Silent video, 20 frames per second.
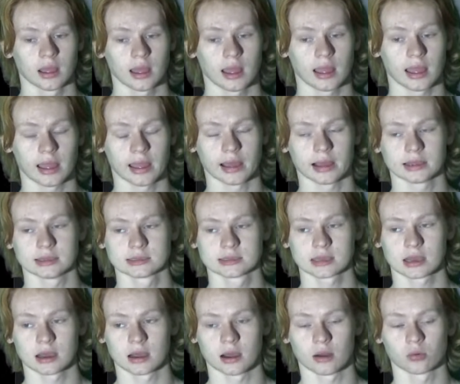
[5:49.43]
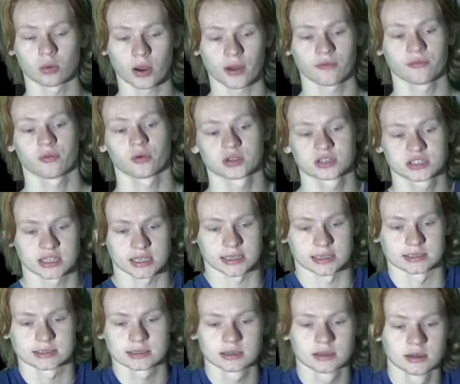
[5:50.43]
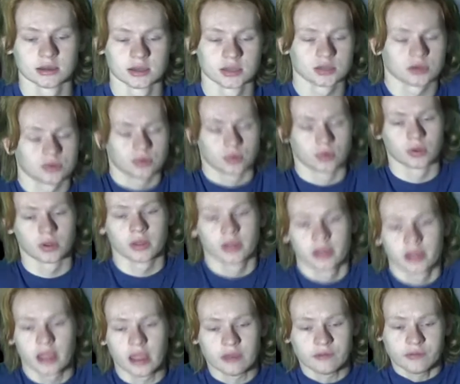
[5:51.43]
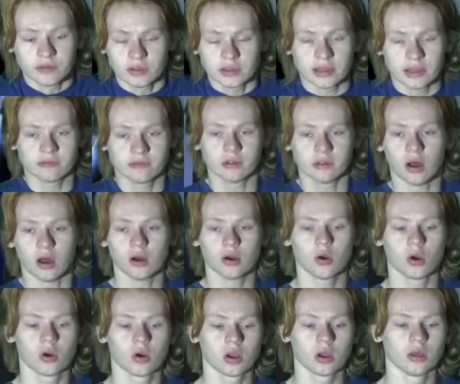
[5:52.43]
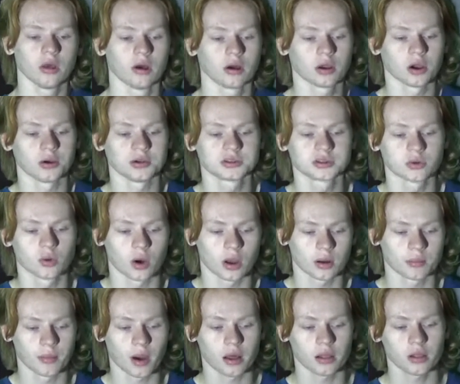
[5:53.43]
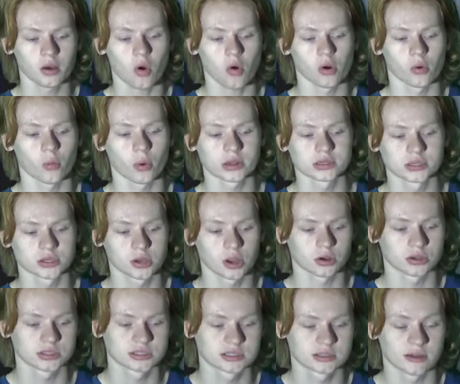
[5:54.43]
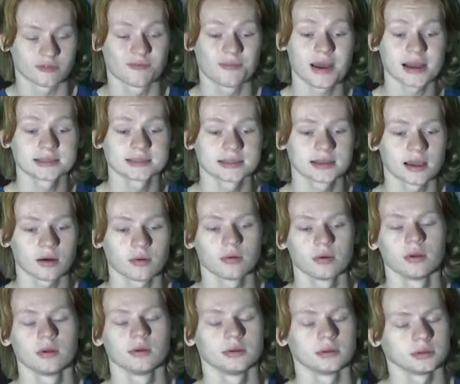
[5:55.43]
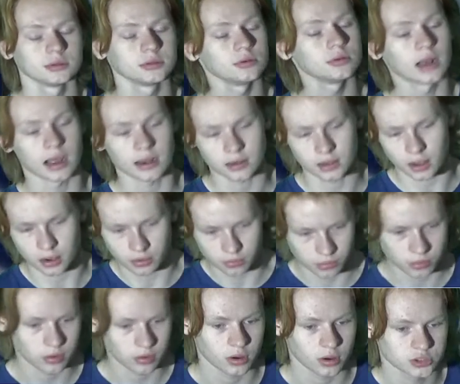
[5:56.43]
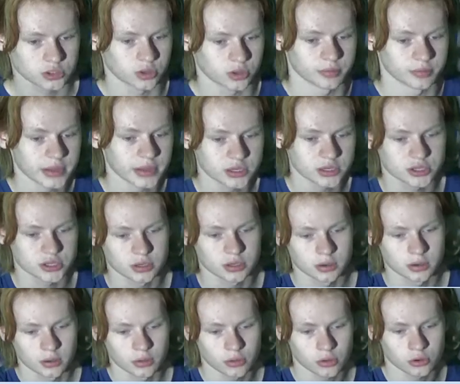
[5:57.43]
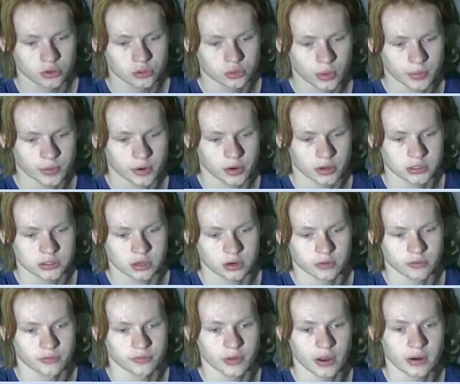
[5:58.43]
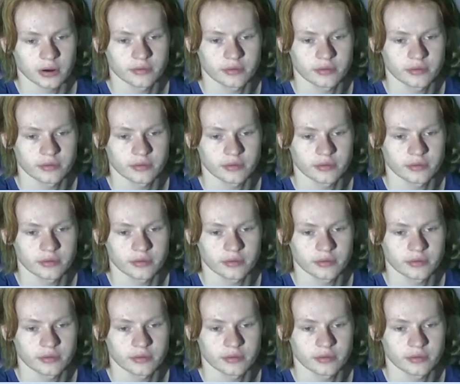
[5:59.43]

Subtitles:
and rough seas. So if you live along the coast of Guatemala or western coasts of Mexico, do not go to the beach. Those rip currents are very,